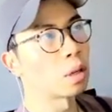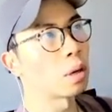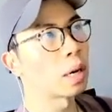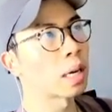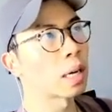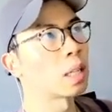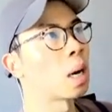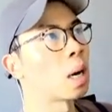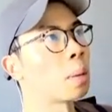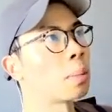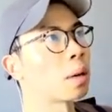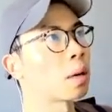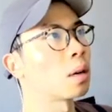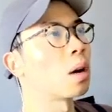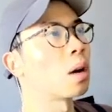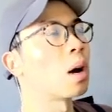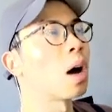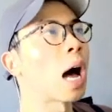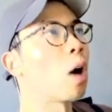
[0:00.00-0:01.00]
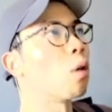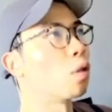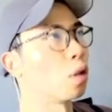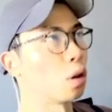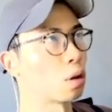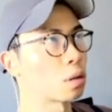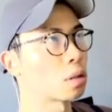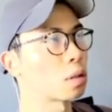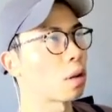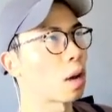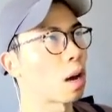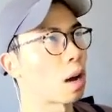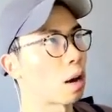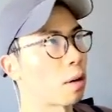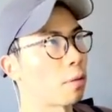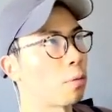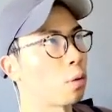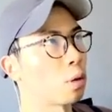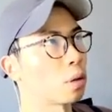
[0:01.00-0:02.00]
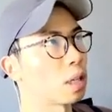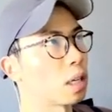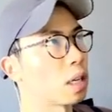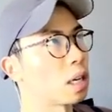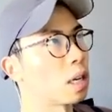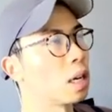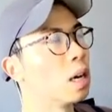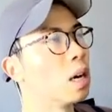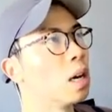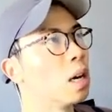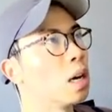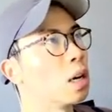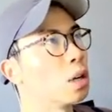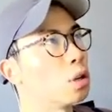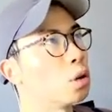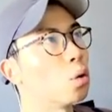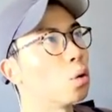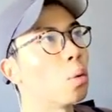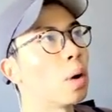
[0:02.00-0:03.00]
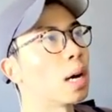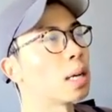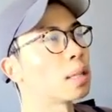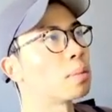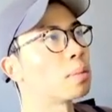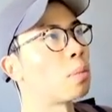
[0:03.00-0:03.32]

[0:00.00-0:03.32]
economic outlooks for the U.S.